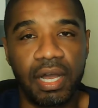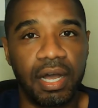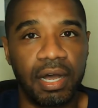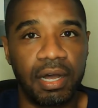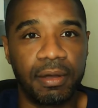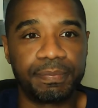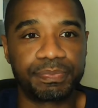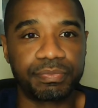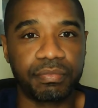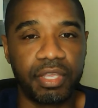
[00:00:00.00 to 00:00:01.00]
The
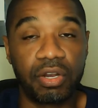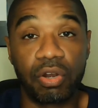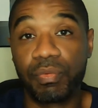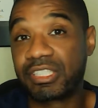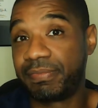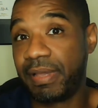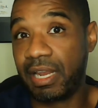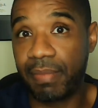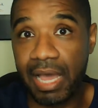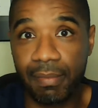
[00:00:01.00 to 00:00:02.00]
Richest Man
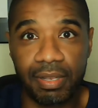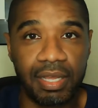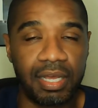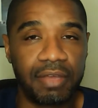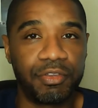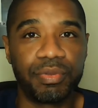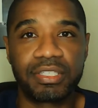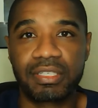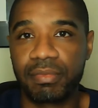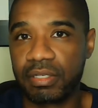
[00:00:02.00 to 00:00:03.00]
in Babylon, if you read
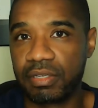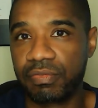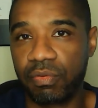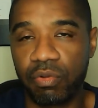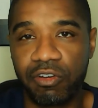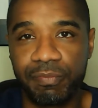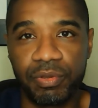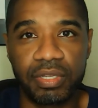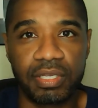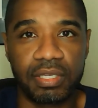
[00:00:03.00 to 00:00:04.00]
some of the different wealth
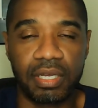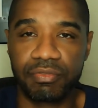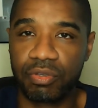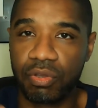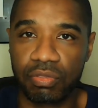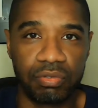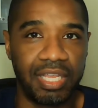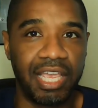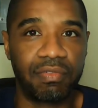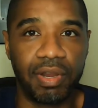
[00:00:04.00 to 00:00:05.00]
building, if you go through
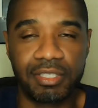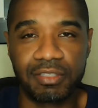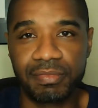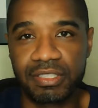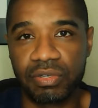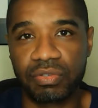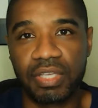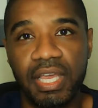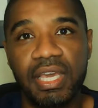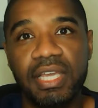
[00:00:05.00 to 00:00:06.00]
Dave Ramsey's materials,
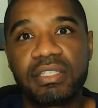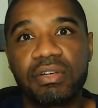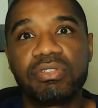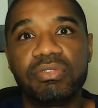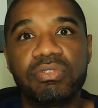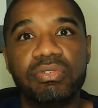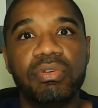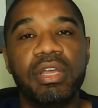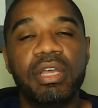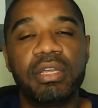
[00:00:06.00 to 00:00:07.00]
he tells you to
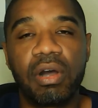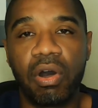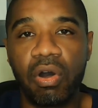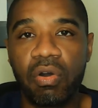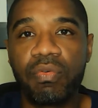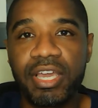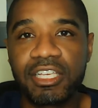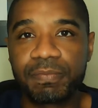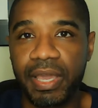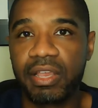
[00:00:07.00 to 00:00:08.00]
always
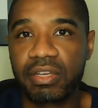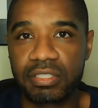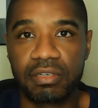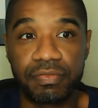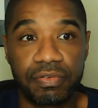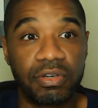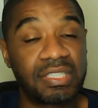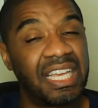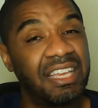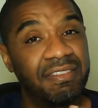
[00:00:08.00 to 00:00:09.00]
pay yourself
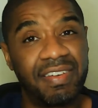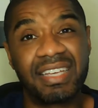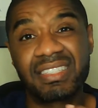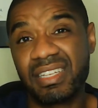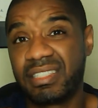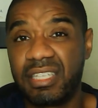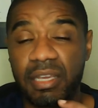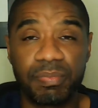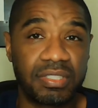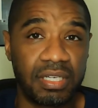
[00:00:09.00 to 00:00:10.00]
first, invest at least
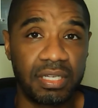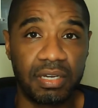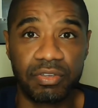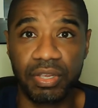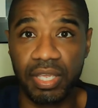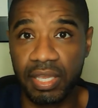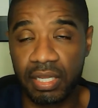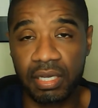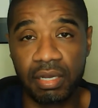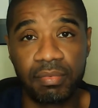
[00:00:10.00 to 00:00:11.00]
10% of your
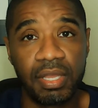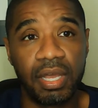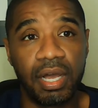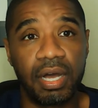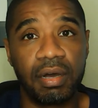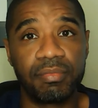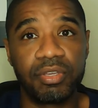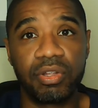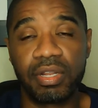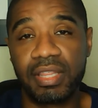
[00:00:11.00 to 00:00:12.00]
income. And
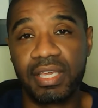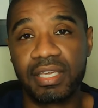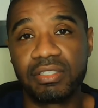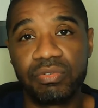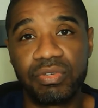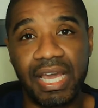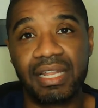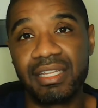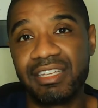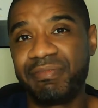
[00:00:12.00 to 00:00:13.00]
the thing is, you got to
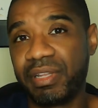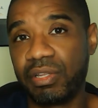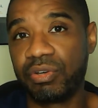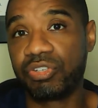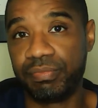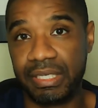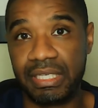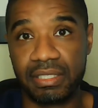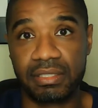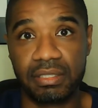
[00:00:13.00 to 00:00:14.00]
live below your
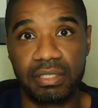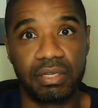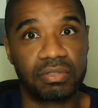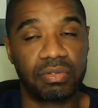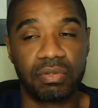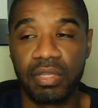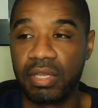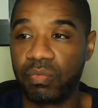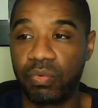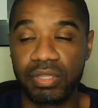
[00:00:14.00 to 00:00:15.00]
means. So
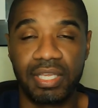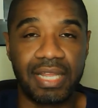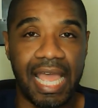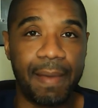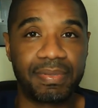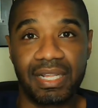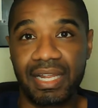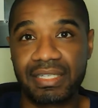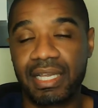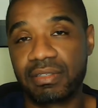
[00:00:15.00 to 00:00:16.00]
one thing that happens a lot
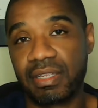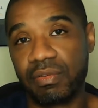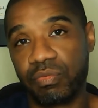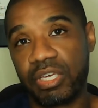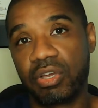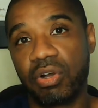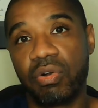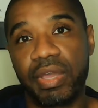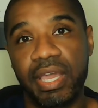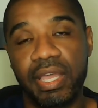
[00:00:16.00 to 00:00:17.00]
of times is that we
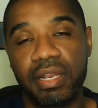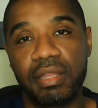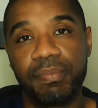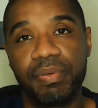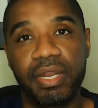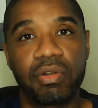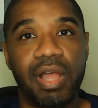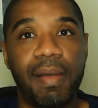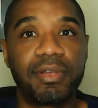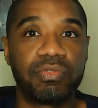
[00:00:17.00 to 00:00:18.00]
go and, depending on
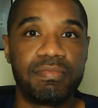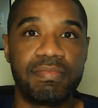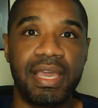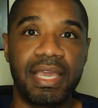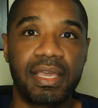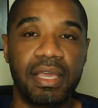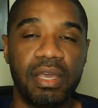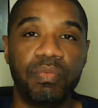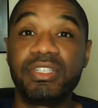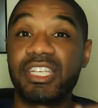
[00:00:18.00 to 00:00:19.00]
how much we make,
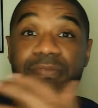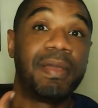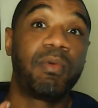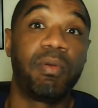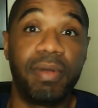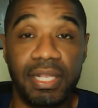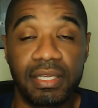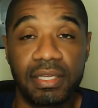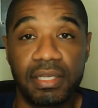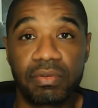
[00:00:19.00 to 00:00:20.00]
we just spend more money.
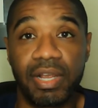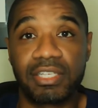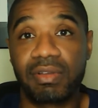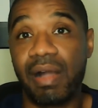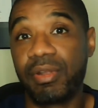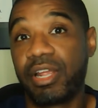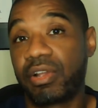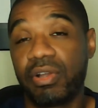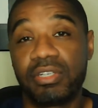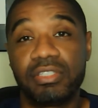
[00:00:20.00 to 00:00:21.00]
Right. So I would
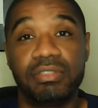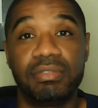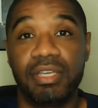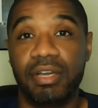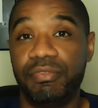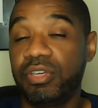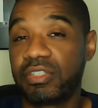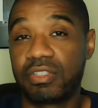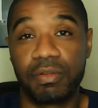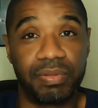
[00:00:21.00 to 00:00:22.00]
encourage you, if you can get
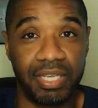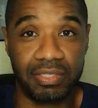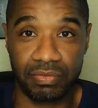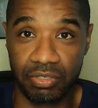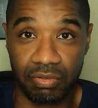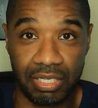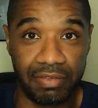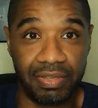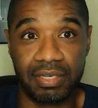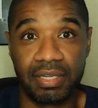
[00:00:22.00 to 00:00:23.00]
to the place where you're
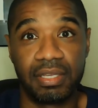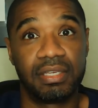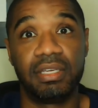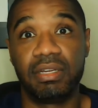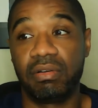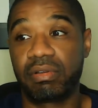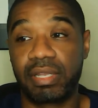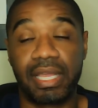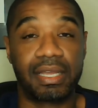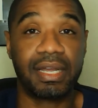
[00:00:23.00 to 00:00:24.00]
living,
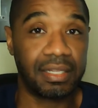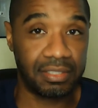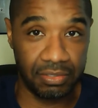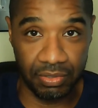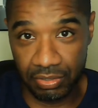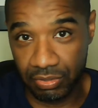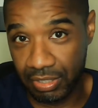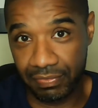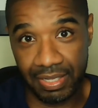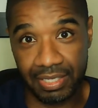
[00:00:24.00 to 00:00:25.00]
like a college student, or you're
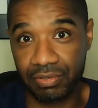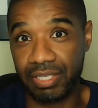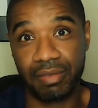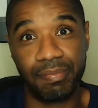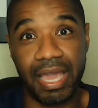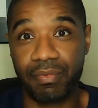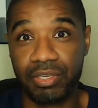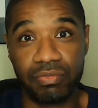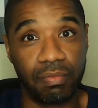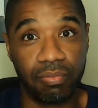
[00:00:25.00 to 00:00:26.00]
living like you did back when
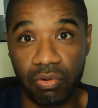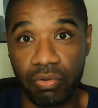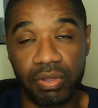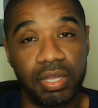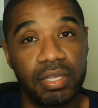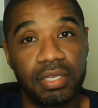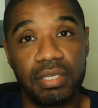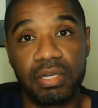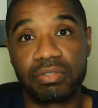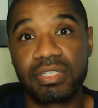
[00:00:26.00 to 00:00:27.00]
you were broke,
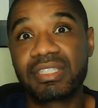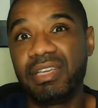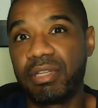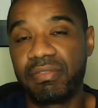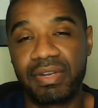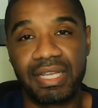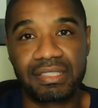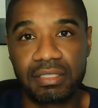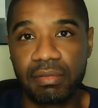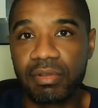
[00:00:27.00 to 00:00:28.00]
just keep living that
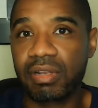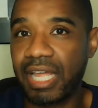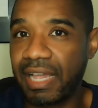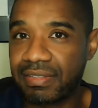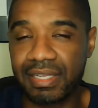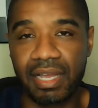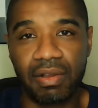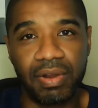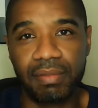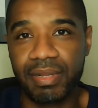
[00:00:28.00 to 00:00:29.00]
similar lifestyle,
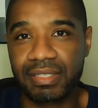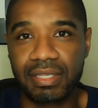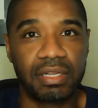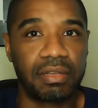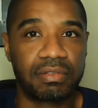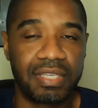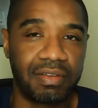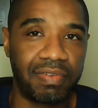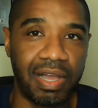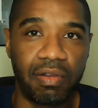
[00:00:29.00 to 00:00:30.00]
right? I'm not telling you to take
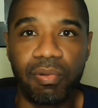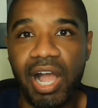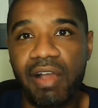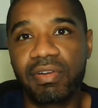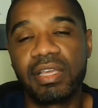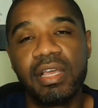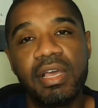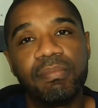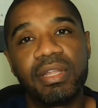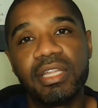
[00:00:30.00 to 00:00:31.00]
a vow of poverty,
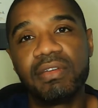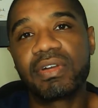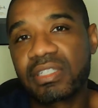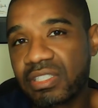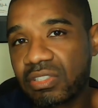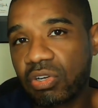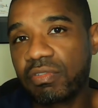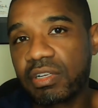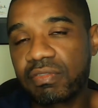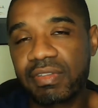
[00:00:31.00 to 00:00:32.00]
but live a
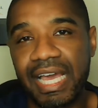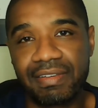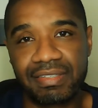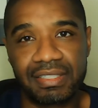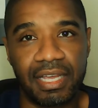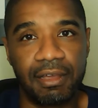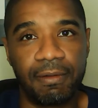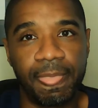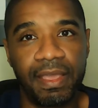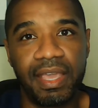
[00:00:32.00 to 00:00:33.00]
conservative
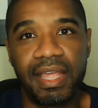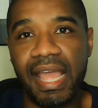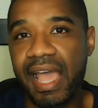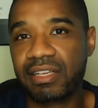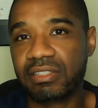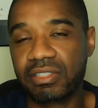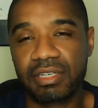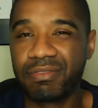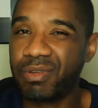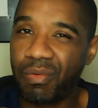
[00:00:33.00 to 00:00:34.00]
lifestyle and ask
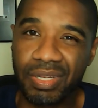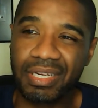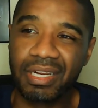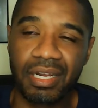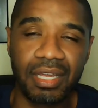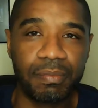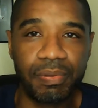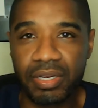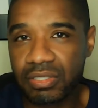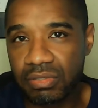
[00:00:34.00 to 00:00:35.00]
yourself, do I really need another
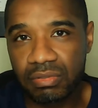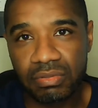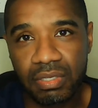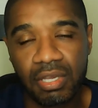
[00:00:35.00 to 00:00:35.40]
pair of shoes?